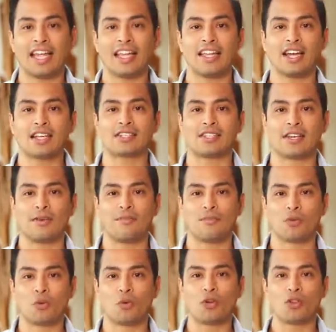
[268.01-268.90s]
Next up,
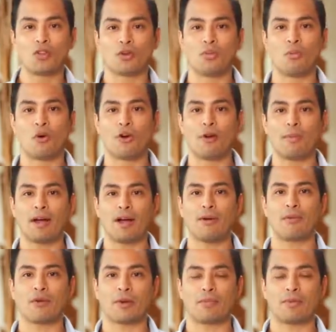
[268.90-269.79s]
we'll learn more
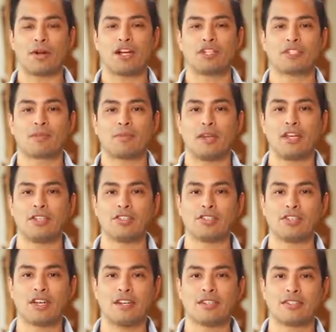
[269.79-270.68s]
about what a project
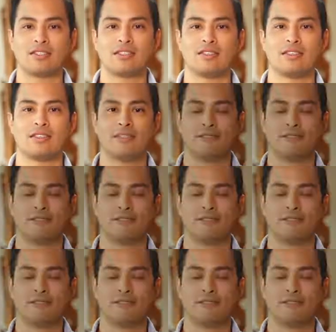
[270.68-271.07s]
manager does.